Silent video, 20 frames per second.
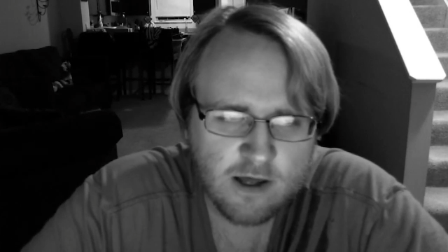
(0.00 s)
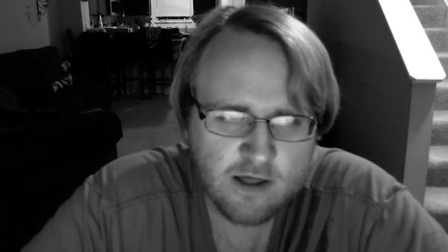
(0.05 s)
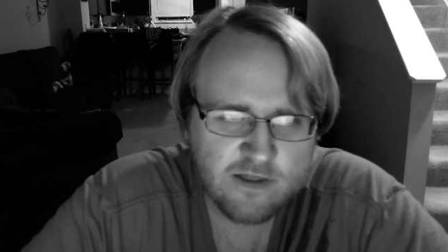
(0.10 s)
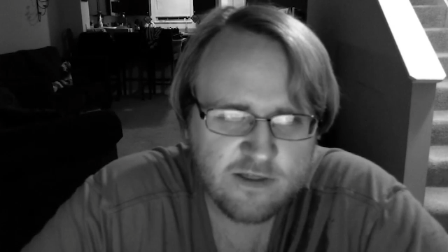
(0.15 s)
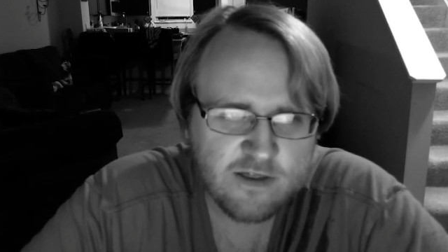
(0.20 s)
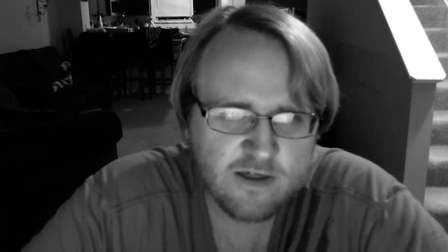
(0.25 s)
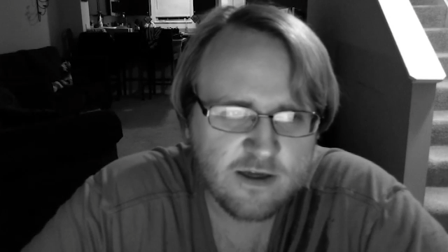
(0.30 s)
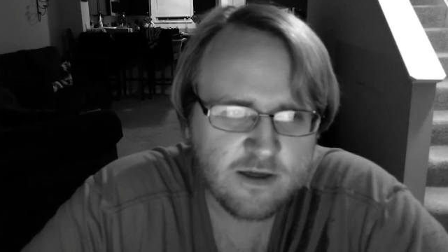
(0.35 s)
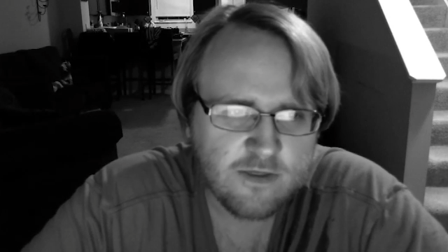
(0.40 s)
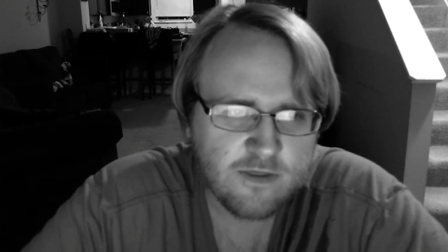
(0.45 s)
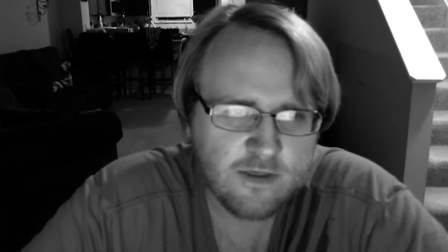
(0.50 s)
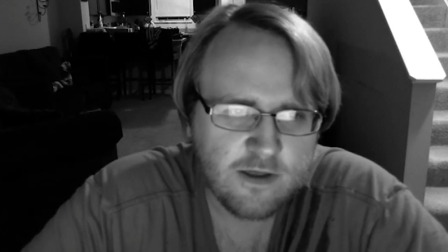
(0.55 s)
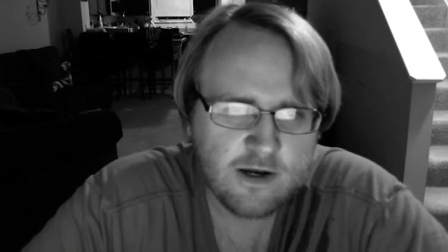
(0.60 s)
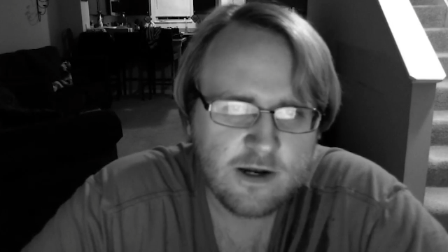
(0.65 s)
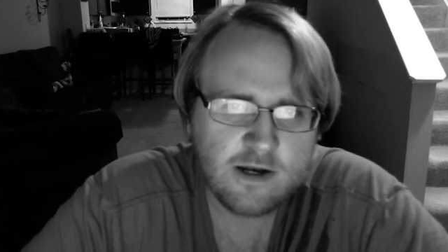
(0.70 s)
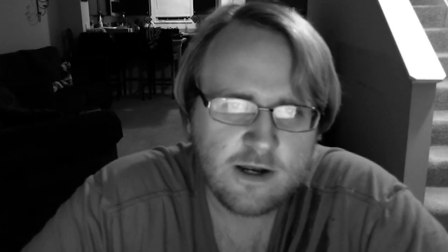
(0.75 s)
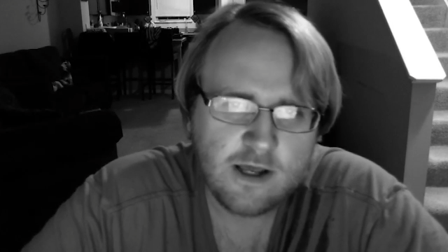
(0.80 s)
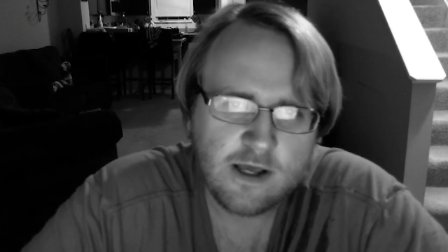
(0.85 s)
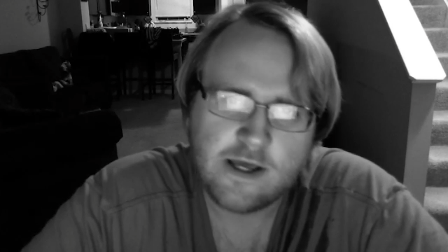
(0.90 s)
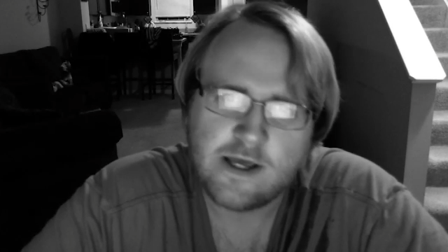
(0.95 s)
I think
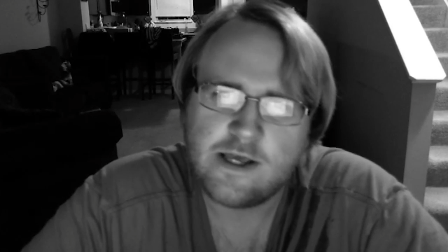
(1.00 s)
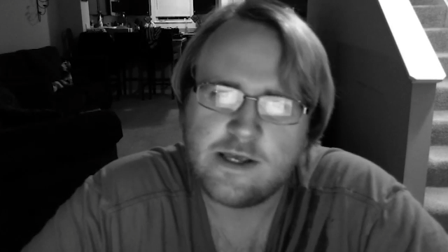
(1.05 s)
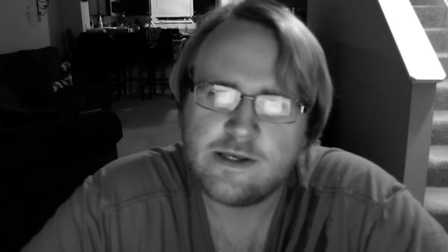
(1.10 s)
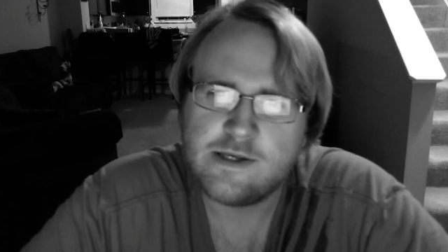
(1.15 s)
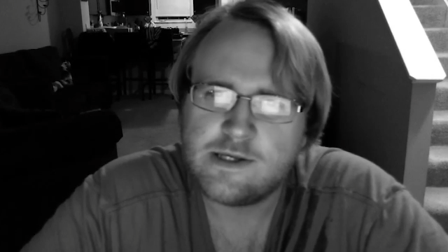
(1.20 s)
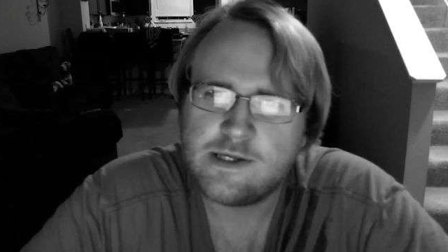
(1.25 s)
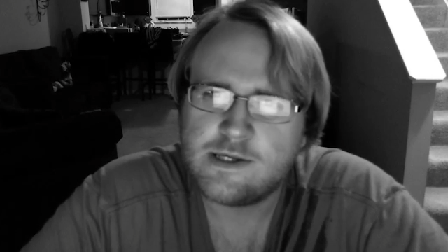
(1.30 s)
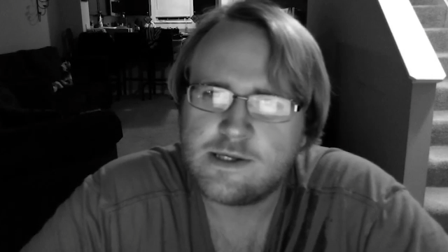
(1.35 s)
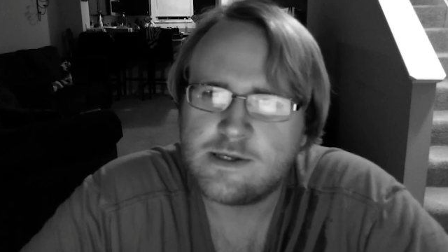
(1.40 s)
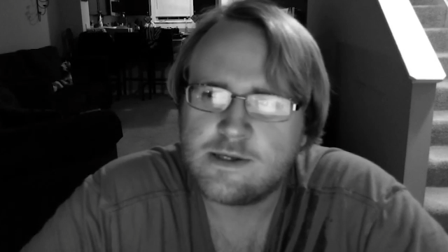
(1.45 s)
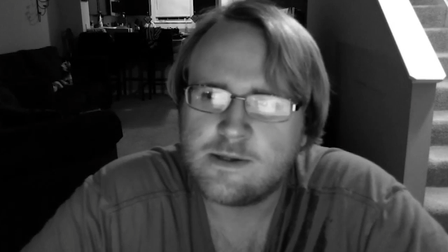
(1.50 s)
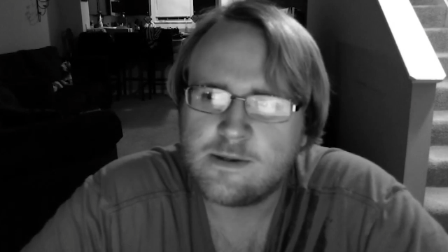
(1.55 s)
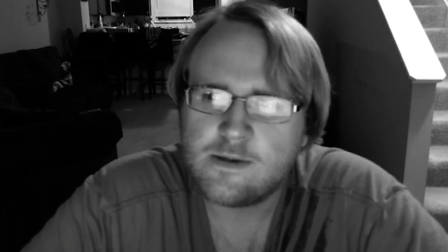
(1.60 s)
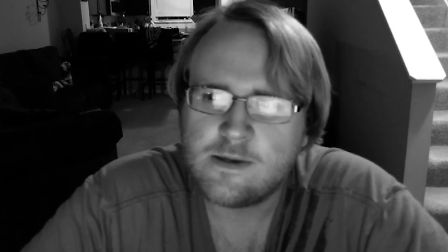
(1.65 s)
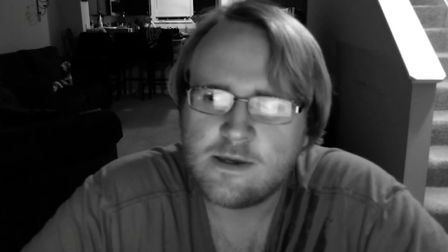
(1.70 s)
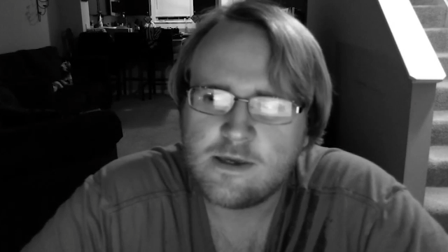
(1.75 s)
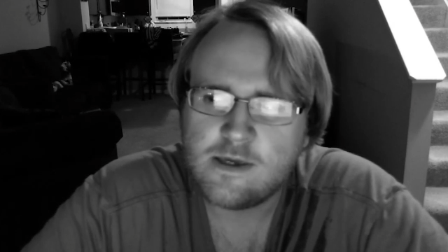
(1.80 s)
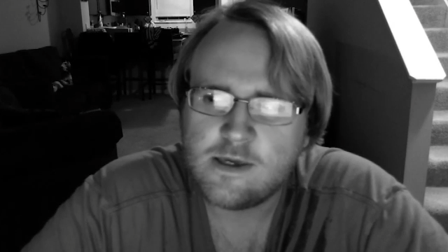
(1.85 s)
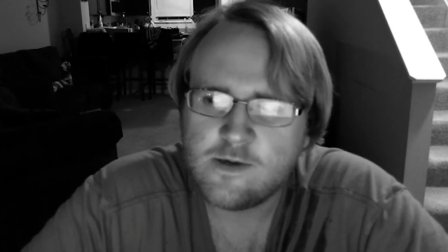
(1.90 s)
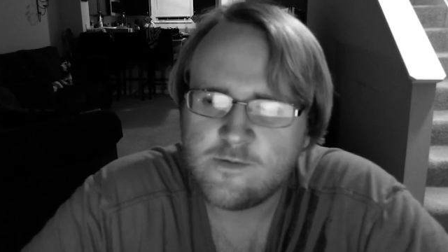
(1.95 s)
that it has
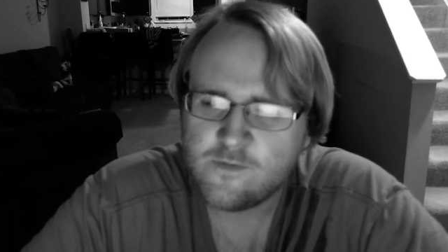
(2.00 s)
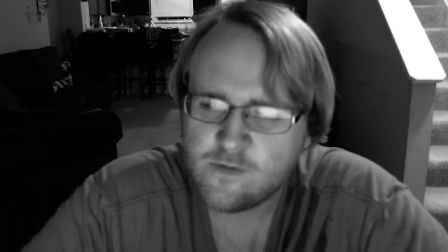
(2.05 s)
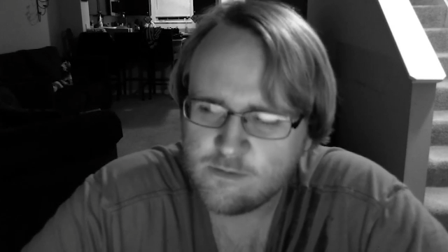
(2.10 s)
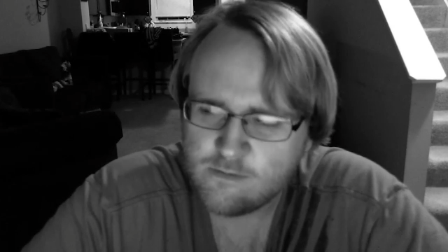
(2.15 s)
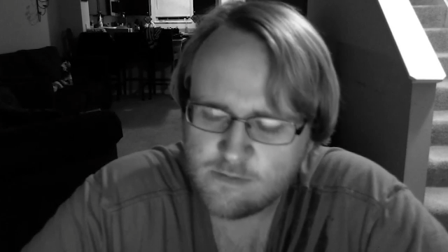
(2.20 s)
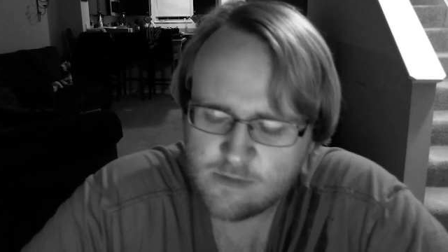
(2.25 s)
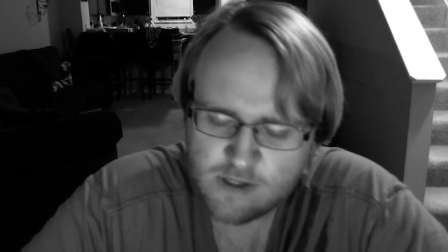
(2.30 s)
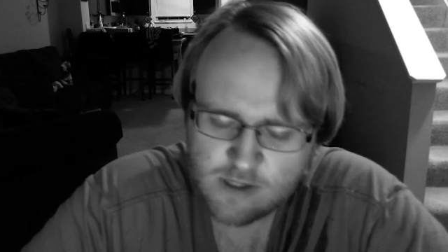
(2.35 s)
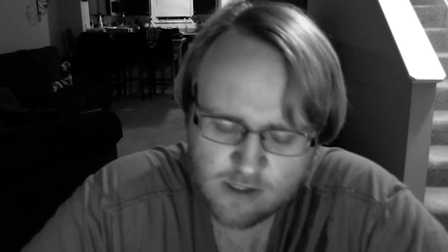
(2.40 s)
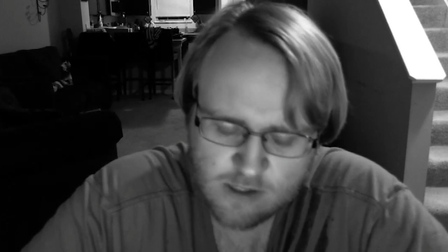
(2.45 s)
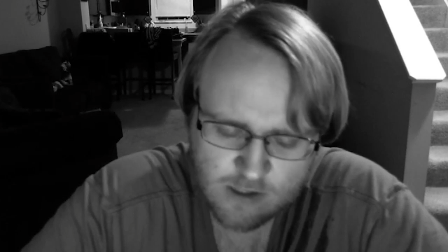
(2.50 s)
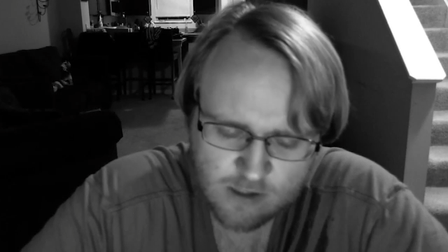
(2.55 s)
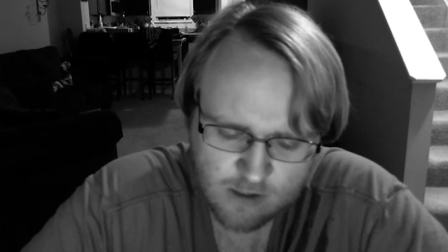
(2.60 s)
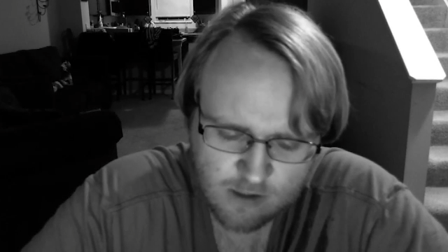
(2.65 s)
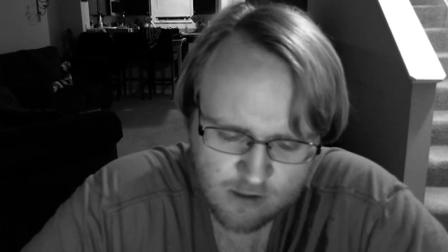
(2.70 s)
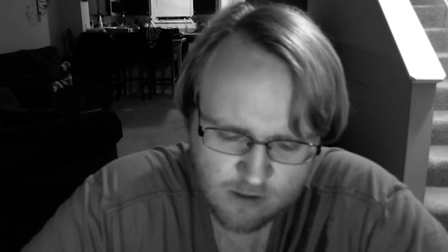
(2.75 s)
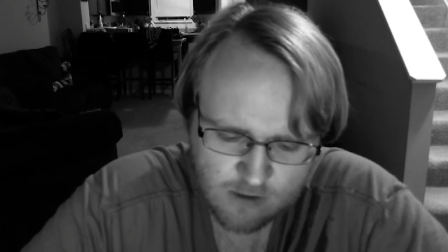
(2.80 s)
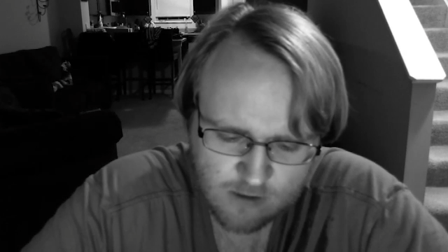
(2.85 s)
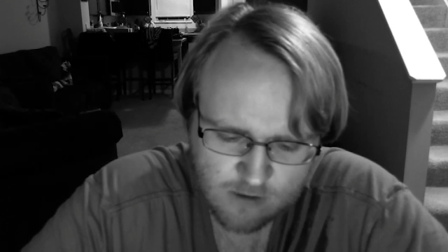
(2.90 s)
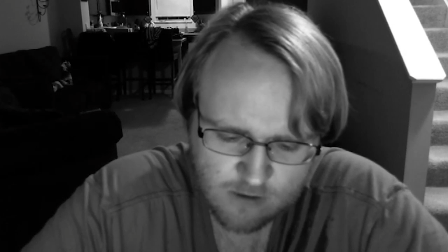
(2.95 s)
given
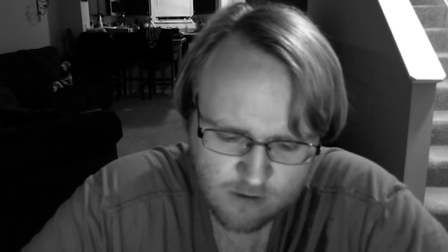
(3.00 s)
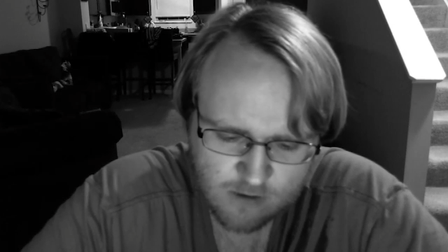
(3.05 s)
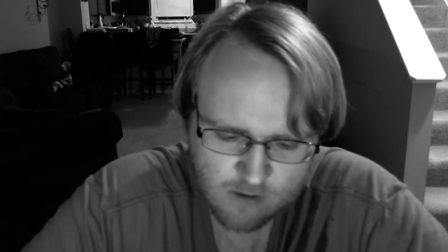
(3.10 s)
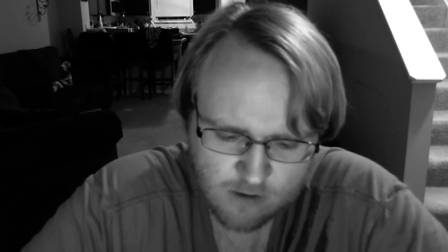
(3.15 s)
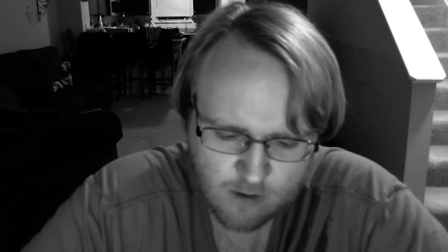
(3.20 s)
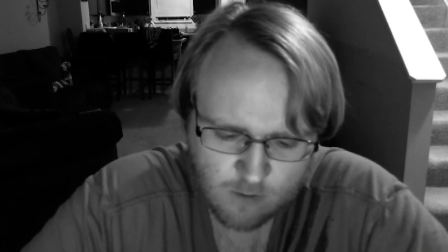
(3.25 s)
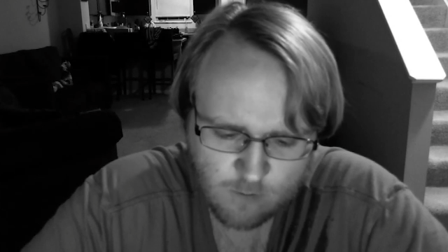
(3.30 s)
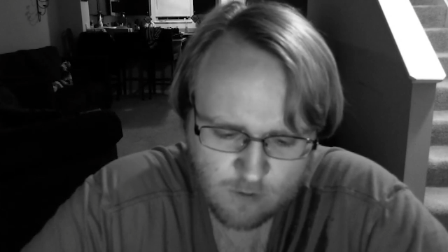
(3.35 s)
me the